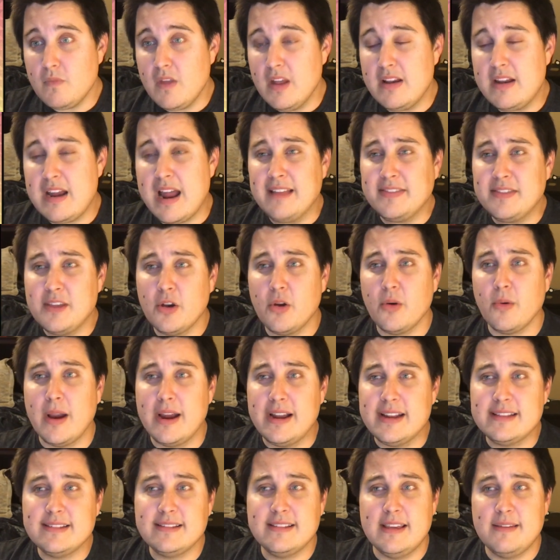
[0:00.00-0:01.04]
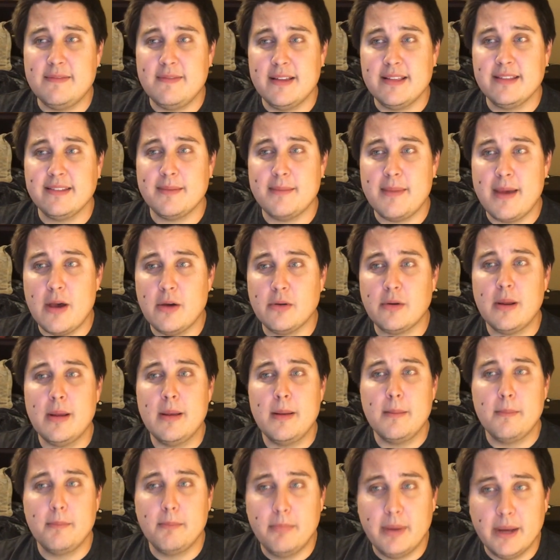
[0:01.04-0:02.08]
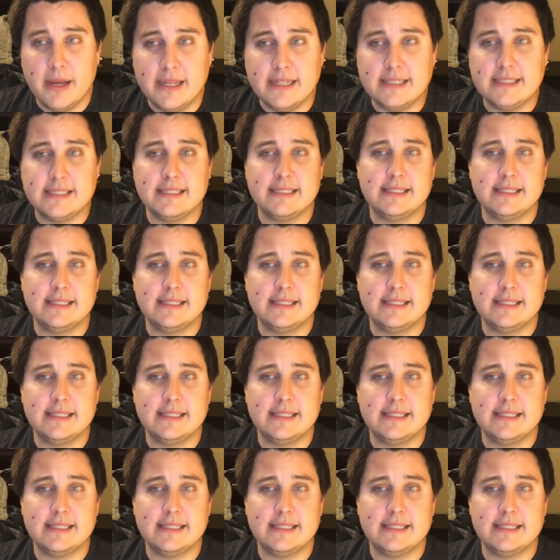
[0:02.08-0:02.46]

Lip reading: Not the greatest defense amount, but